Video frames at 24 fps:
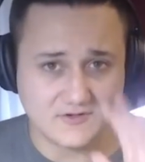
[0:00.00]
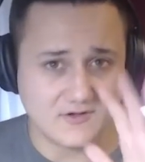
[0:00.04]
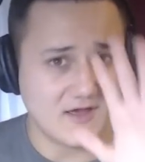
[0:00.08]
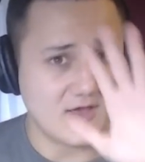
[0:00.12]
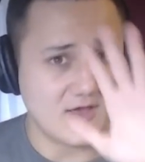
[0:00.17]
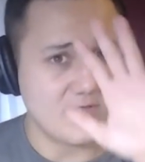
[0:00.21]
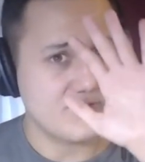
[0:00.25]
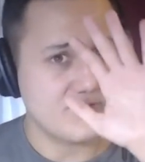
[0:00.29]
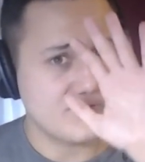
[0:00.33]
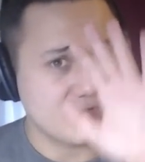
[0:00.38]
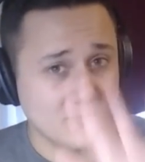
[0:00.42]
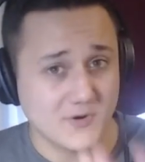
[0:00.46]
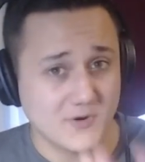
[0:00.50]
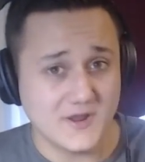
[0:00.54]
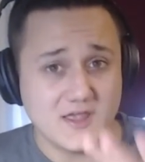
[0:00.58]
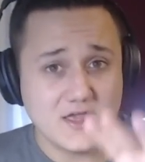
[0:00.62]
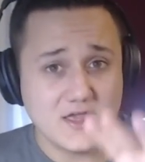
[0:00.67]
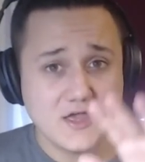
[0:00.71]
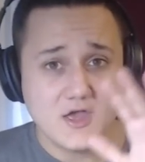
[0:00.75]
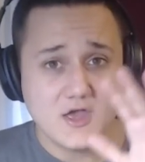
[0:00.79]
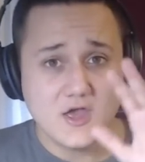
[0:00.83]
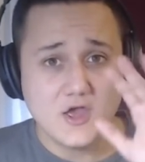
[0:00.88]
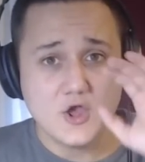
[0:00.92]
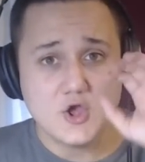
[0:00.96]
All right,
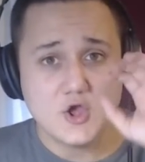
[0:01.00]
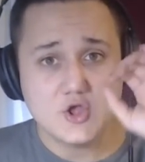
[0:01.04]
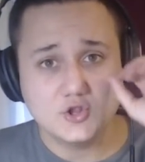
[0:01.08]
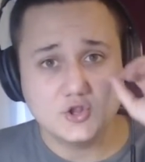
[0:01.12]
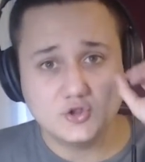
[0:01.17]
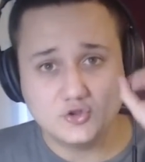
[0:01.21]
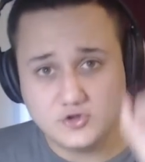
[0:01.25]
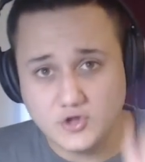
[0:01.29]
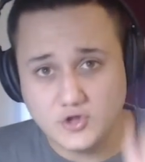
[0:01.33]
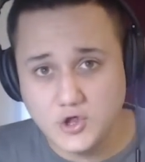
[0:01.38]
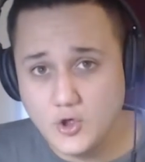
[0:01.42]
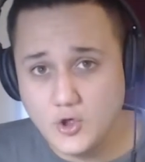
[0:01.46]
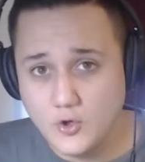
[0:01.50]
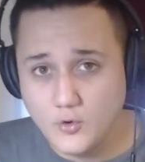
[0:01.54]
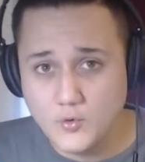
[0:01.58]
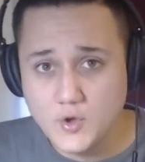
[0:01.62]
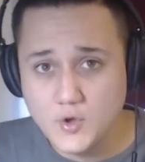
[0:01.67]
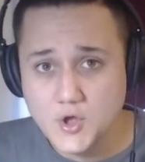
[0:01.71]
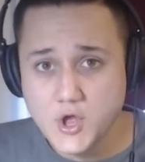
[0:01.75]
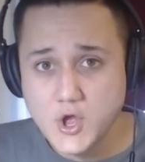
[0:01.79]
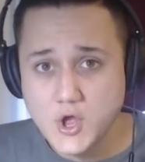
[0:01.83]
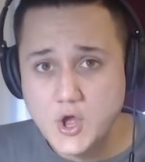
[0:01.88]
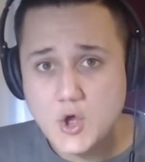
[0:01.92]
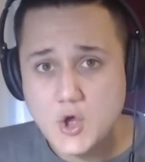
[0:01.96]
3,
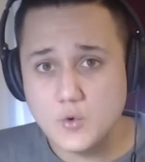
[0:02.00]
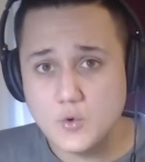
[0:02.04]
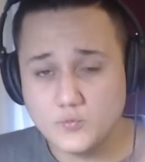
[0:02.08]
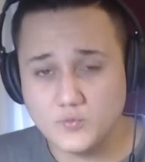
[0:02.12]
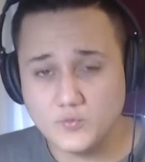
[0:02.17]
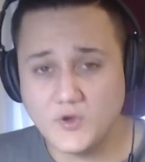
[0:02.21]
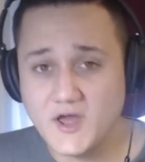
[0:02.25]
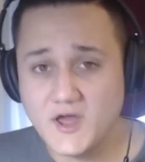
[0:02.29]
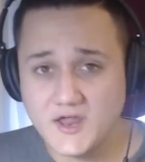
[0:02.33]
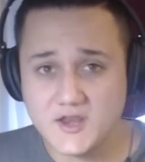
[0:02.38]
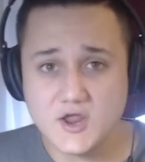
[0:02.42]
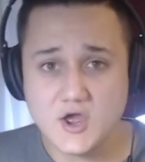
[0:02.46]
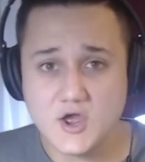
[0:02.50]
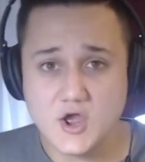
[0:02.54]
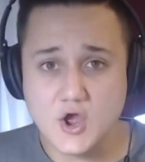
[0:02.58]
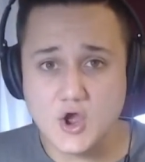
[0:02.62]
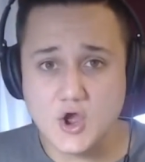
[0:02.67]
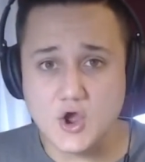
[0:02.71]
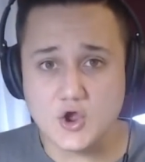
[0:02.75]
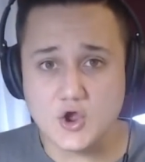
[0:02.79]
2, 1,